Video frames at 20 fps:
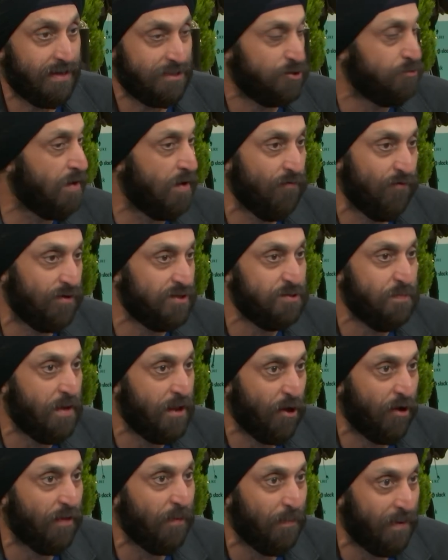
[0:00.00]
Actually, my first
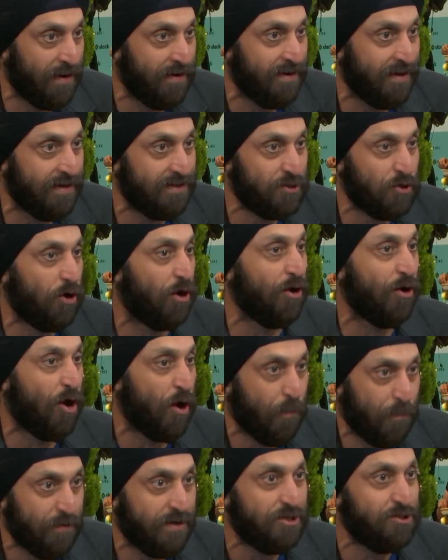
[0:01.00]
meeting on Monday is called
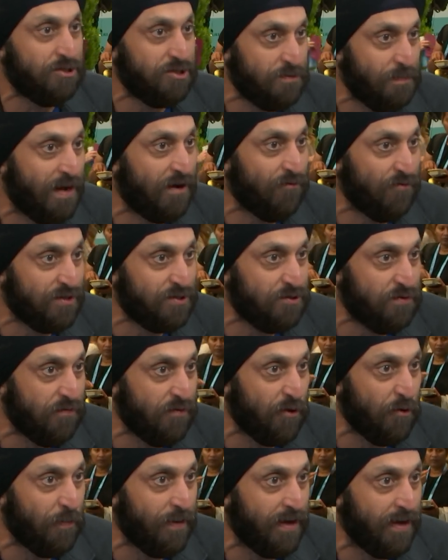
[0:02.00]
Operations Metrics
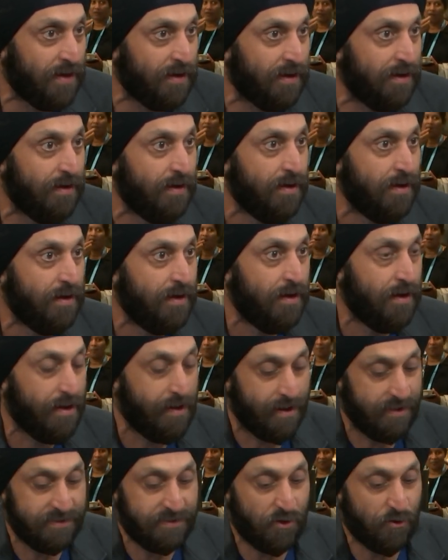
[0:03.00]
Review Meeting.
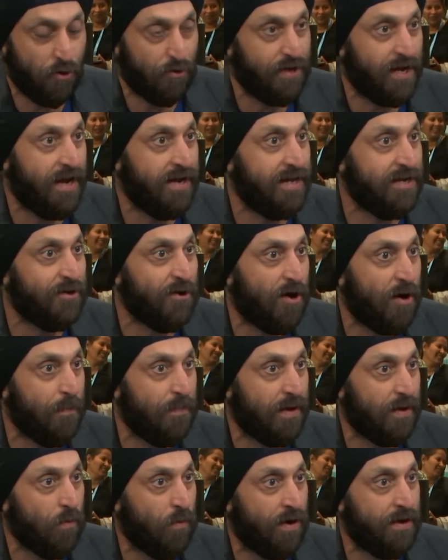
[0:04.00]
And it's a rotating
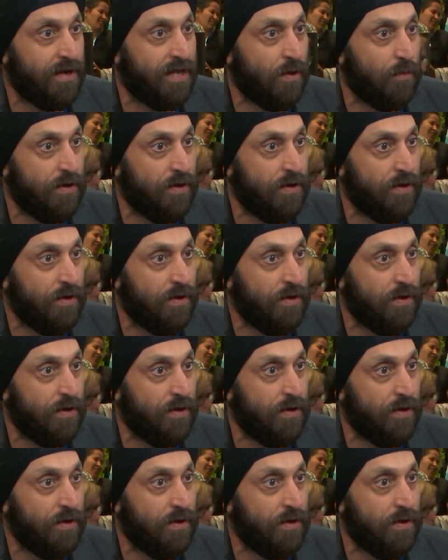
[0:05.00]
topic. One day,